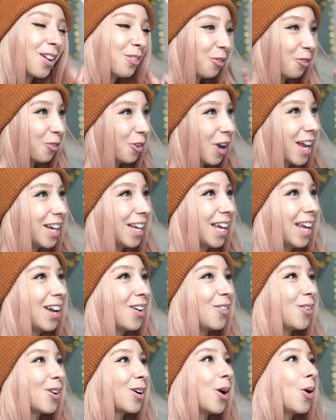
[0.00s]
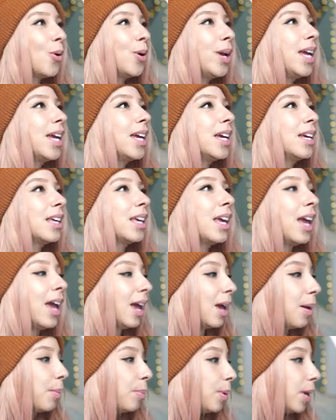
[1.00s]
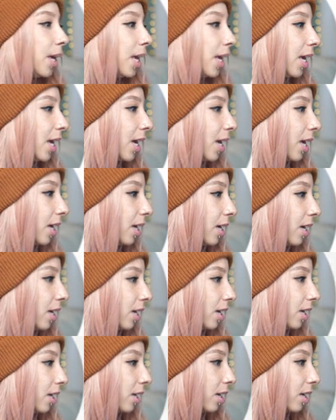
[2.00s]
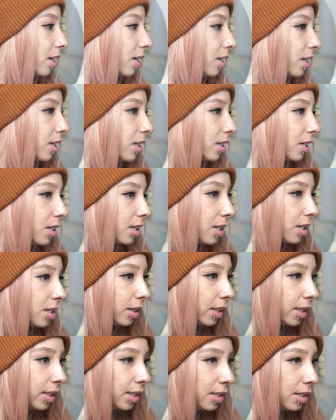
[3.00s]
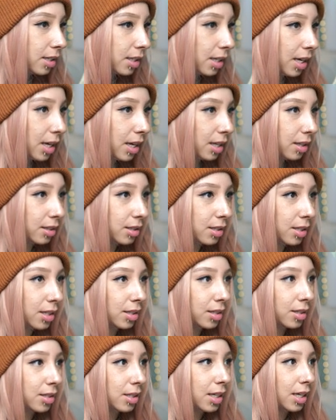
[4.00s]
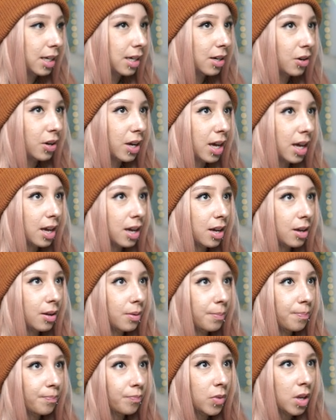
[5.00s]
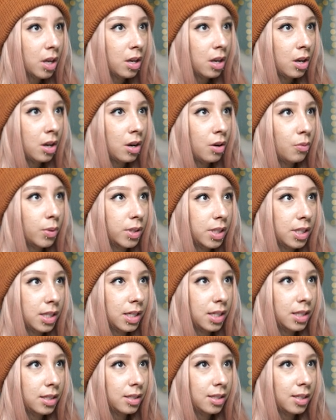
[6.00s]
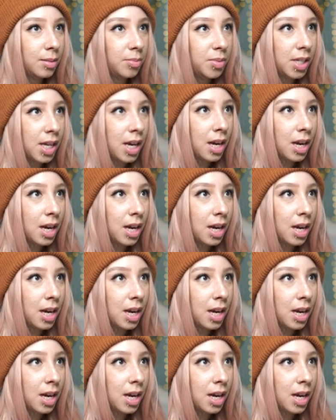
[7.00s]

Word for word: and Freddy, and we're going camping. Uh, let's see, let's see, let's see. Okay, what's this? Sims